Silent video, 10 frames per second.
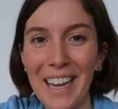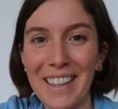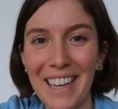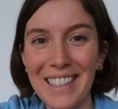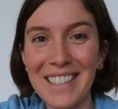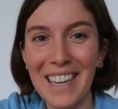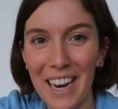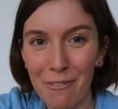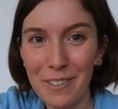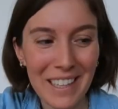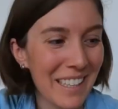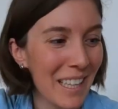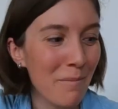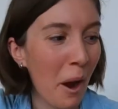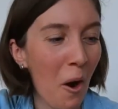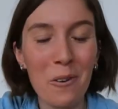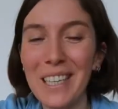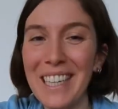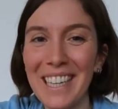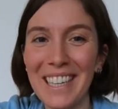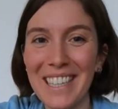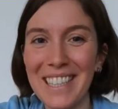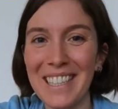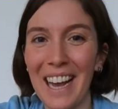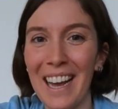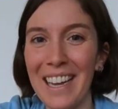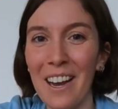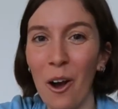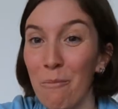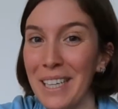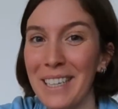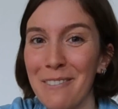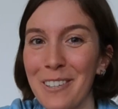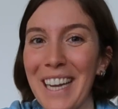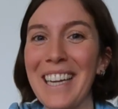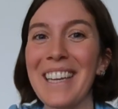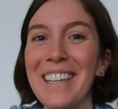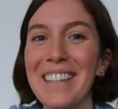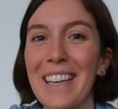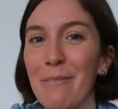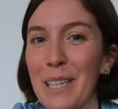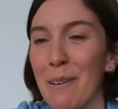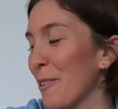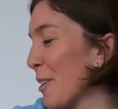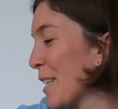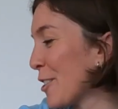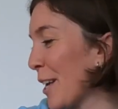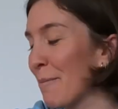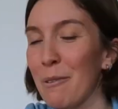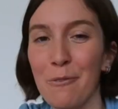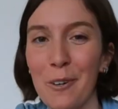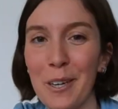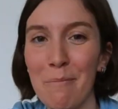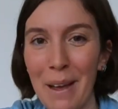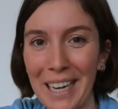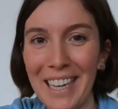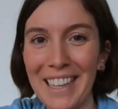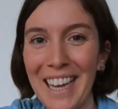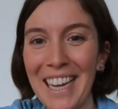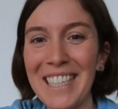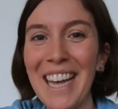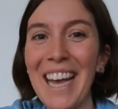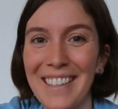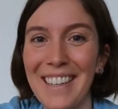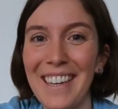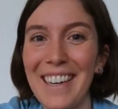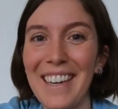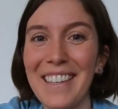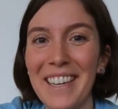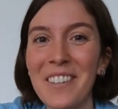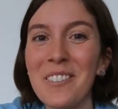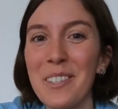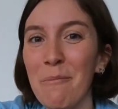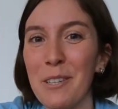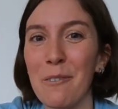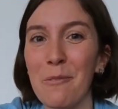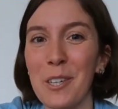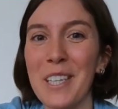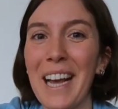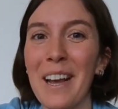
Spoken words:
Okay, that's everything. That's my whole gear list. I hope I didn't forget anything, but I'm gonna check before packing that. Thank you so much for watching.